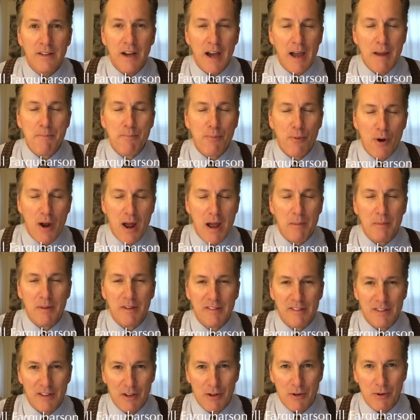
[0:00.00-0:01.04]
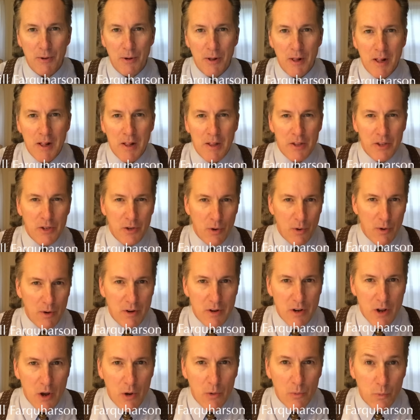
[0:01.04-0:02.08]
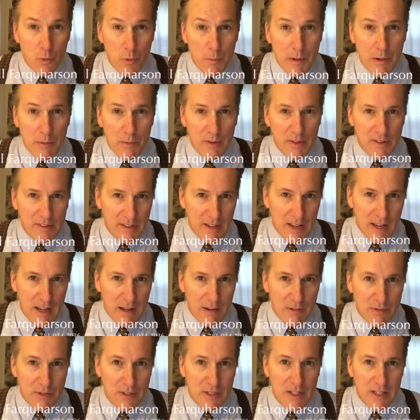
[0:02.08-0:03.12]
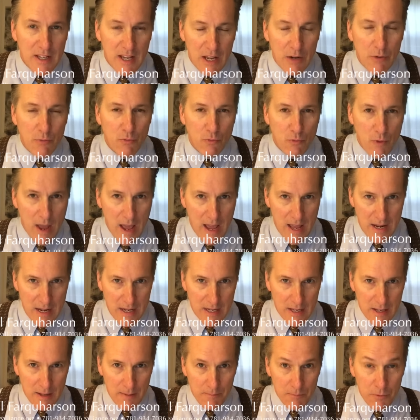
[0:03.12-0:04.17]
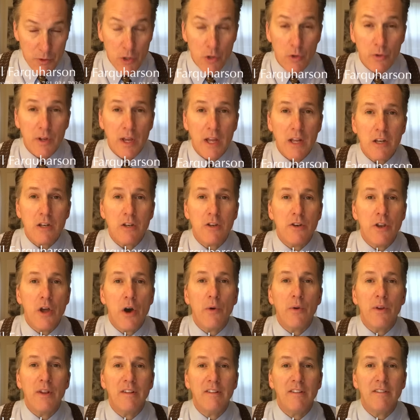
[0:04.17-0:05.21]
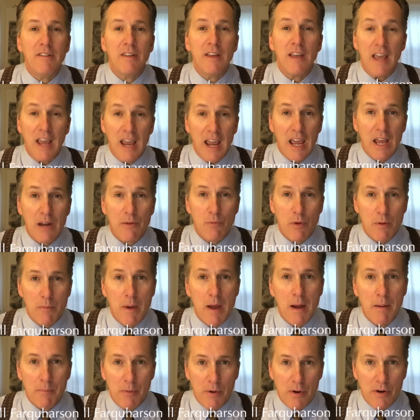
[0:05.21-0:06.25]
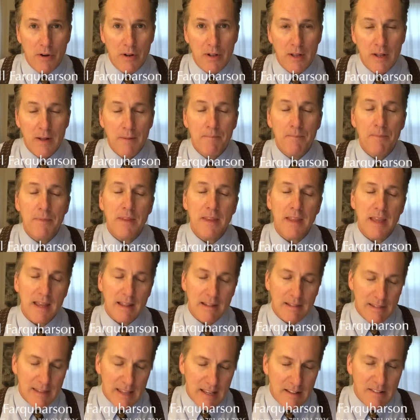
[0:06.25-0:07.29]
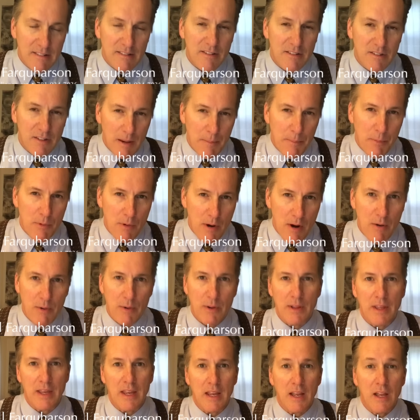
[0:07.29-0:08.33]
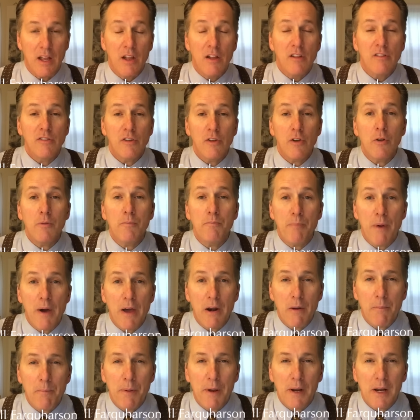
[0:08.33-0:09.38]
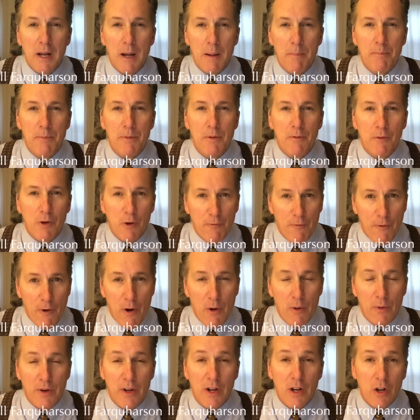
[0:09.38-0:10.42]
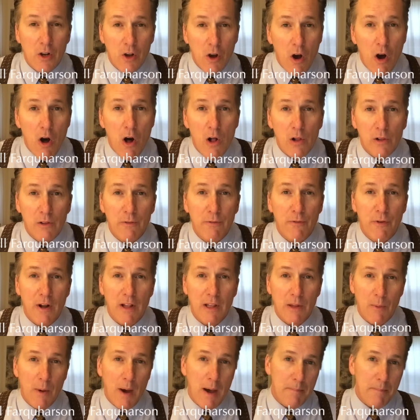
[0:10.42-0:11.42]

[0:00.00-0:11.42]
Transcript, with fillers: I promise you, your note will be received and read. You'll get noticed and remembered at least temporarily. So you'd better pick up the phone and call to follow